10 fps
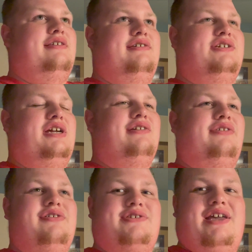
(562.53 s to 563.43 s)

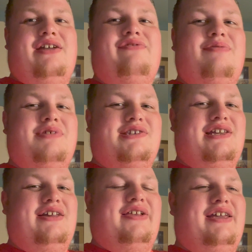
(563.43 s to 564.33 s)
chandeliers hanging from the
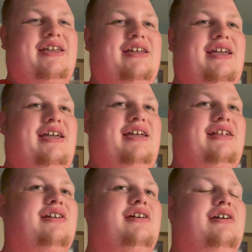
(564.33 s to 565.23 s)
ceiling,
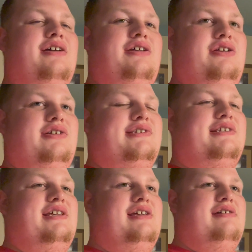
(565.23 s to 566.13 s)
and you just
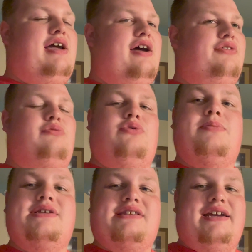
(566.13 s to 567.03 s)
see how the
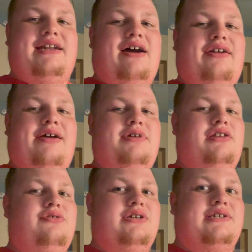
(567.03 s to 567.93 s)
room is laid out. I mean,
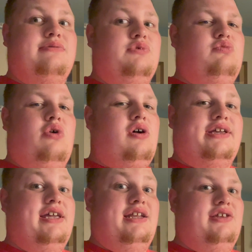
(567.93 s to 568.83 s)
you
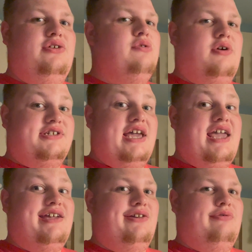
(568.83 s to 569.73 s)
walk in and you are
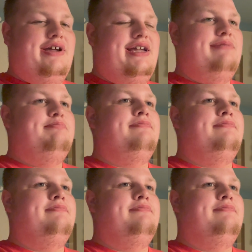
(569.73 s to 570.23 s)
taken away.